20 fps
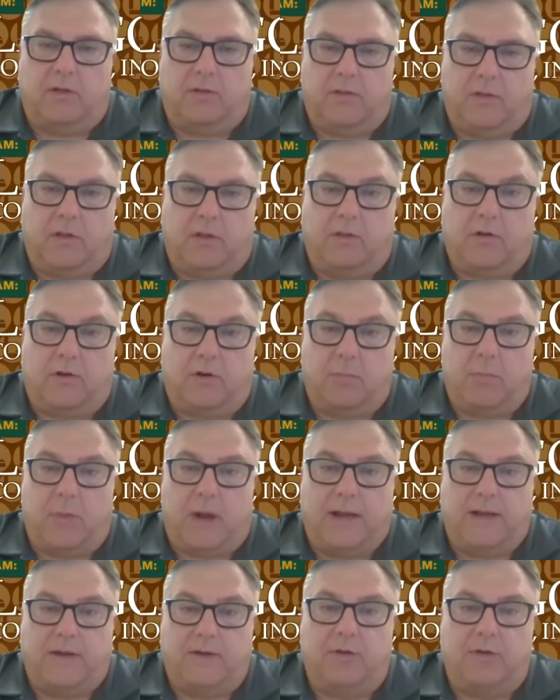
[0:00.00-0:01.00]
learn
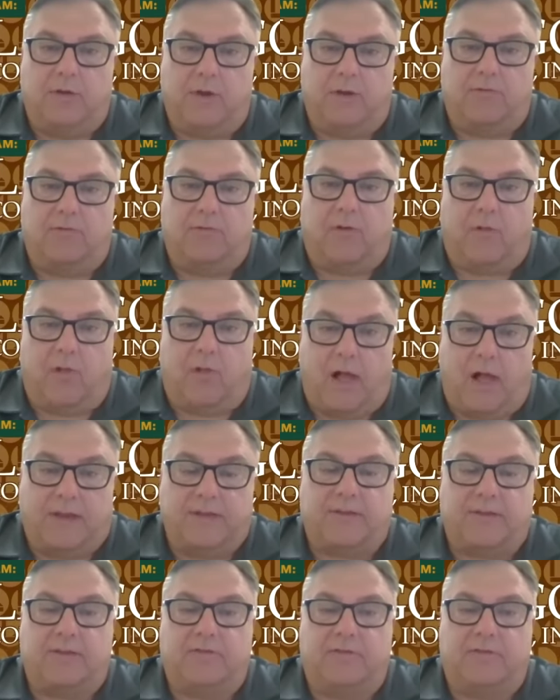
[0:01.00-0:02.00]
by doing
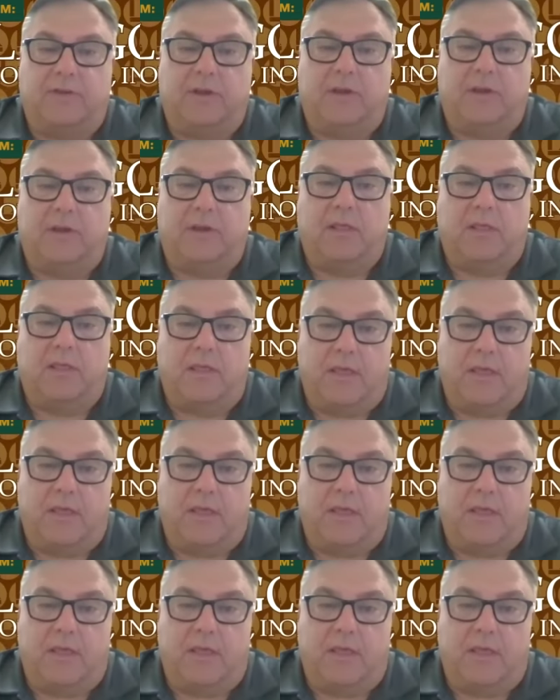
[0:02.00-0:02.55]
philosophy